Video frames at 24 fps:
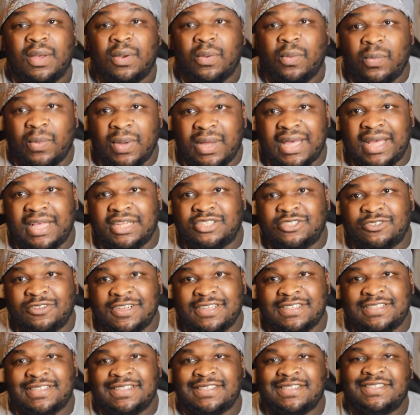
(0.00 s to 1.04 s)
We got
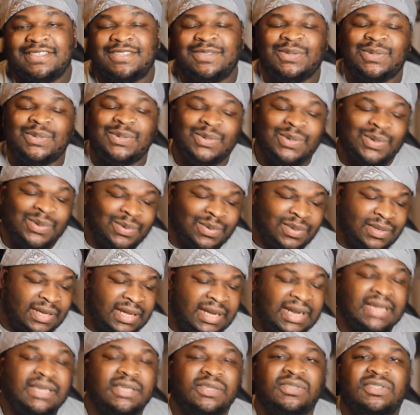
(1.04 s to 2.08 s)
tricked into, and
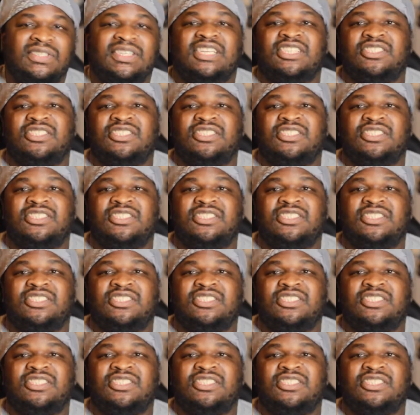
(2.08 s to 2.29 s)
I do say